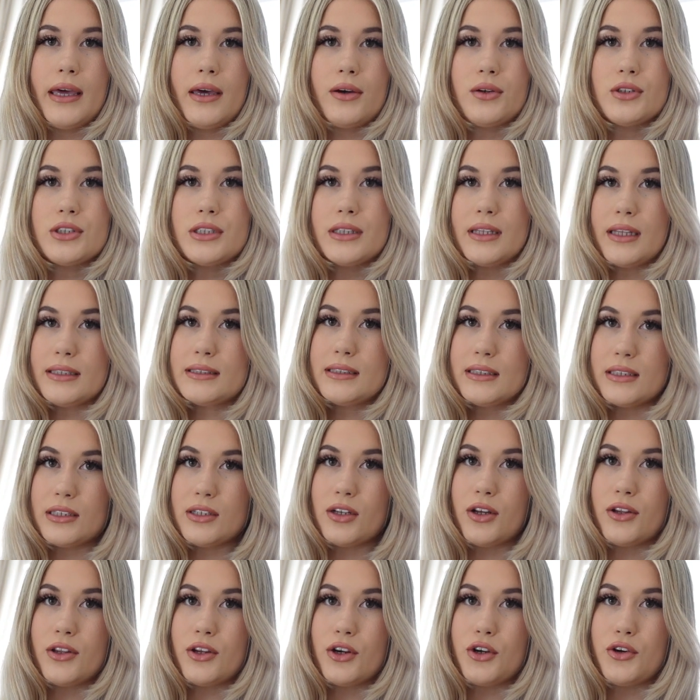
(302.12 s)
out, this is
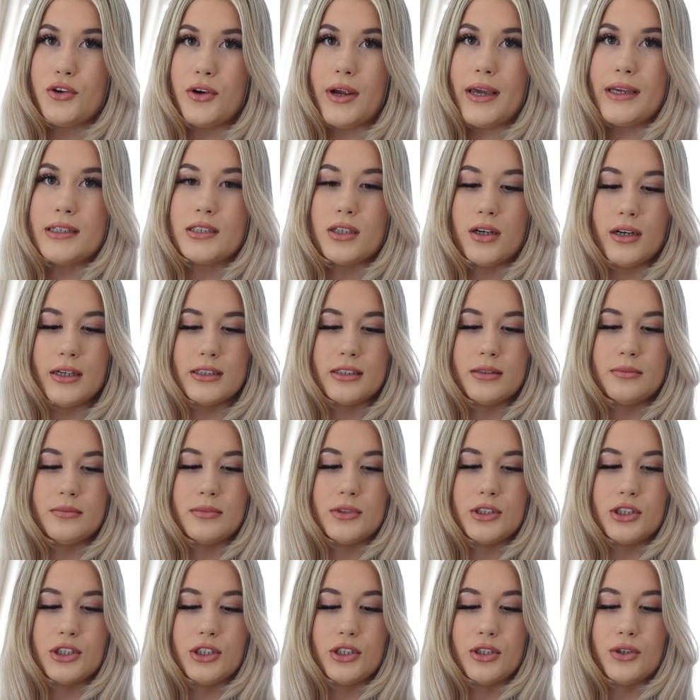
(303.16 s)
another great item
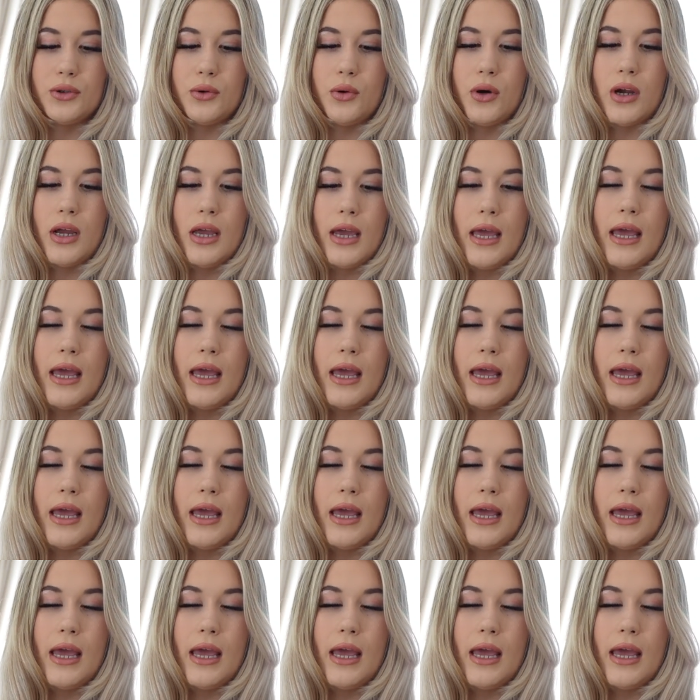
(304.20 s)
to